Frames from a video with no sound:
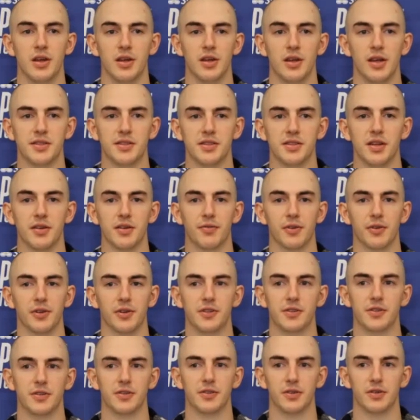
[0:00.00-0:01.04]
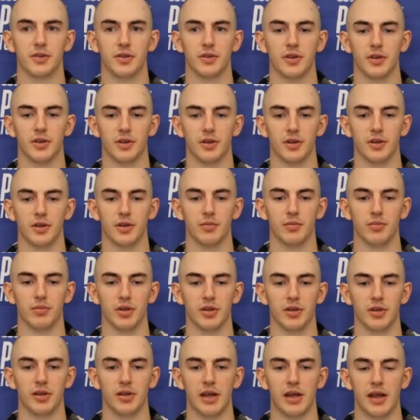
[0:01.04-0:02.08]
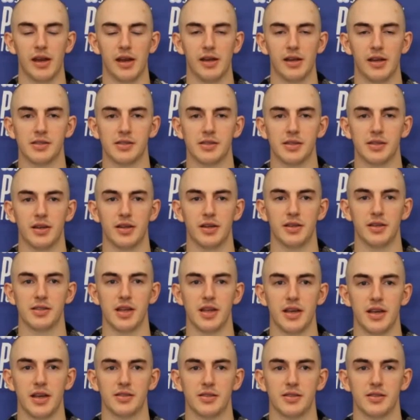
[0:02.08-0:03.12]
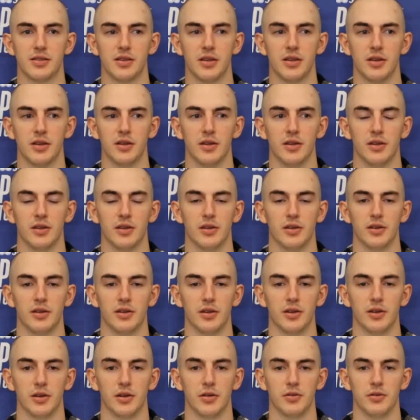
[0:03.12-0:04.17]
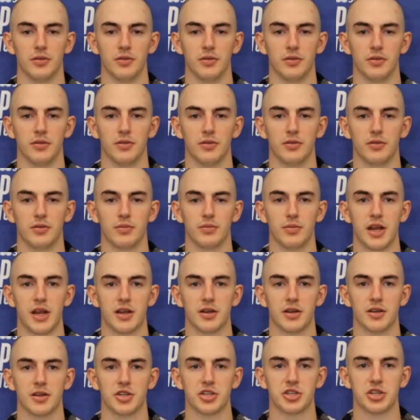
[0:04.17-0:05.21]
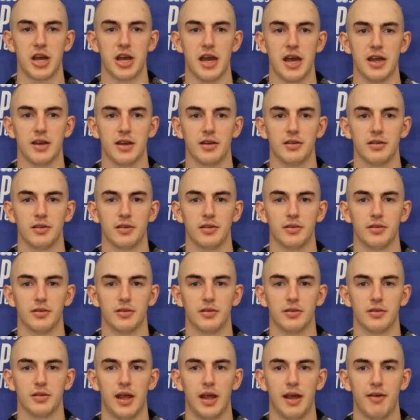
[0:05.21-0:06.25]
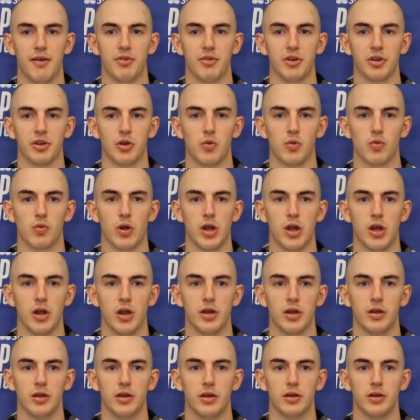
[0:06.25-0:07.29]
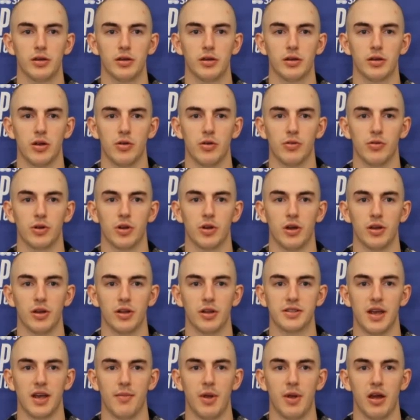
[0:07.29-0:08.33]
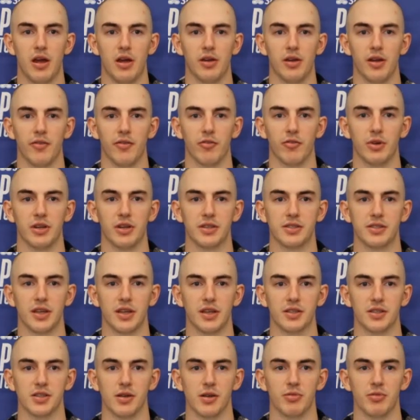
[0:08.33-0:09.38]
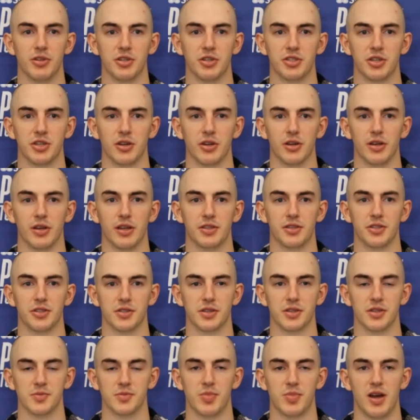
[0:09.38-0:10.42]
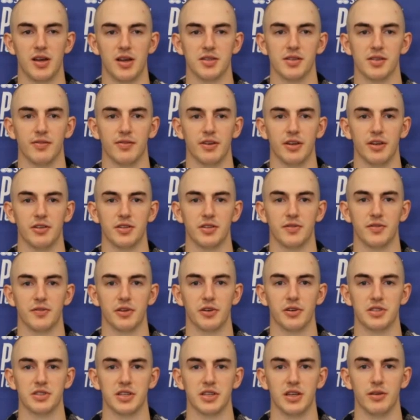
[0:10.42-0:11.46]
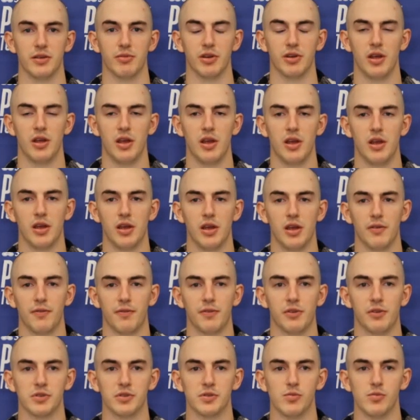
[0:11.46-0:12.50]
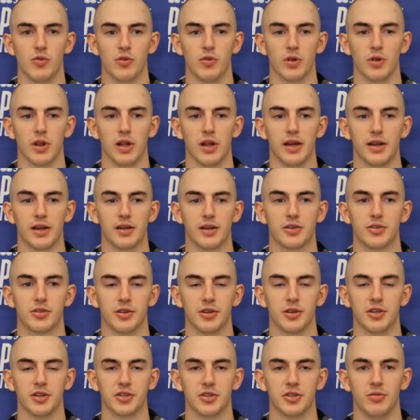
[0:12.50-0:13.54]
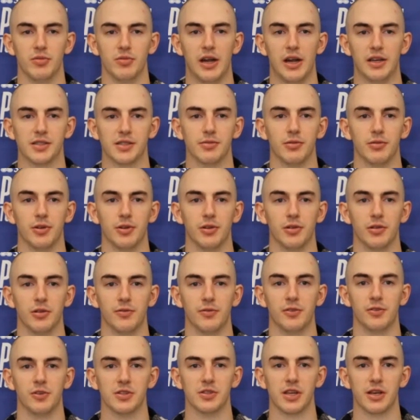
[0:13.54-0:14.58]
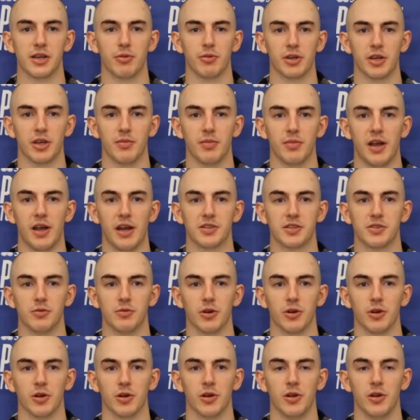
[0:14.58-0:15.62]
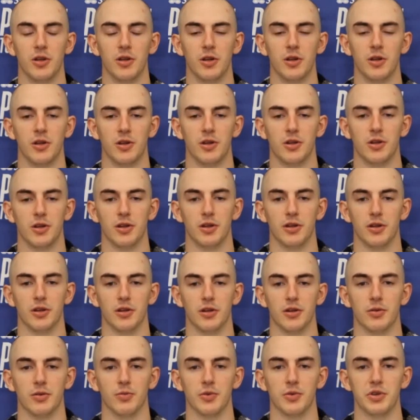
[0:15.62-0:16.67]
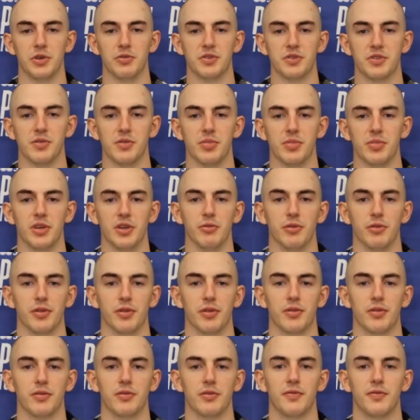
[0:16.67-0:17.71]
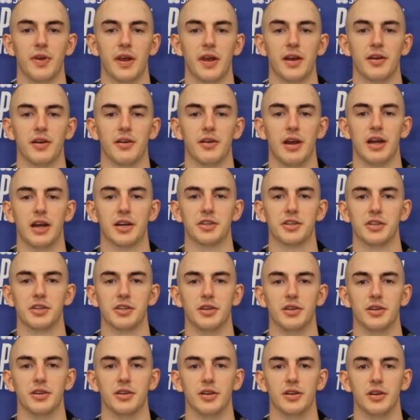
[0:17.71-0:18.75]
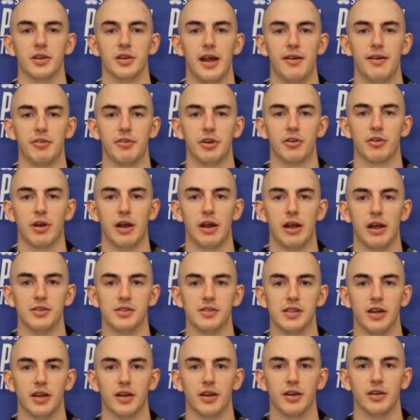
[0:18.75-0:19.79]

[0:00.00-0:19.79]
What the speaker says: It's a difference. But it is nice, making a shot, having a good run, going, calling a timeout, and everybody stands up and is cheering. It's positive energy for your team. And it feels more like traditional basketball. It feels like we're getting back to where we used to be with fan interaction and having crowds there.